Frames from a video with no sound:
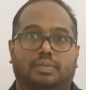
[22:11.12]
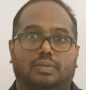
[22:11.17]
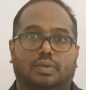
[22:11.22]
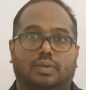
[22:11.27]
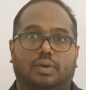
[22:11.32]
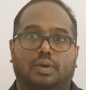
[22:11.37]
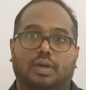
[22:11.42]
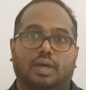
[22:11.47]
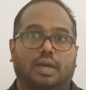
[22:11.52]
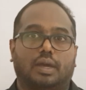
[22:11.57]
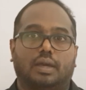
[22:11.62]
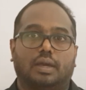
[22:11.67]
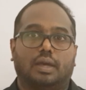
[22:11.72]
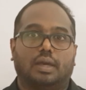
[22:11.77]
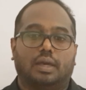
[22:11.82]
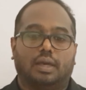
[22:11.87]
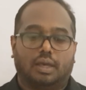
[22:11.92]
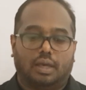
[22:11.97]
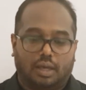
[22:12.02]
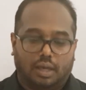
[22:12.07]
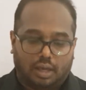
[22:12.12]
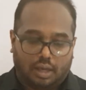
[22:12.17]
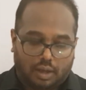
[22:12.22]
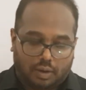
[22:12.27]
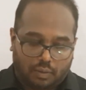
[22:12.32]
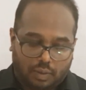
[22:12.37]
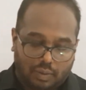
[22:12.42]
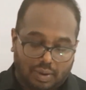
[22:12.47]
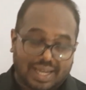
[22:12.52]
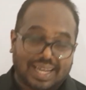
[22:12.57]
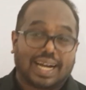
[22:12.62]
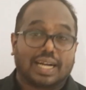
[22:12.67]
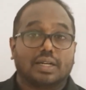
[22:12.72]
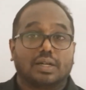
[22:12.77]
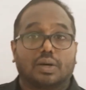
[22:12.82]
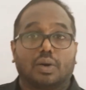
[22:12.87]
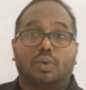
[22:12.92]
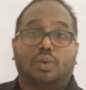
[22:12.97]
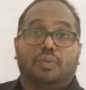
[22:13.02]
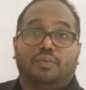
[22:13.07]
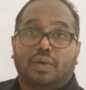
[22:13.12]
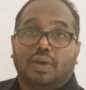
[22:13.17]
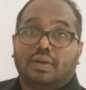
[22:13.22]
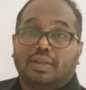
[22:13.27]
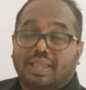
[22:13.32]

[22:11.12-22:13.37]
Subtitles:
Okay? We will conclude.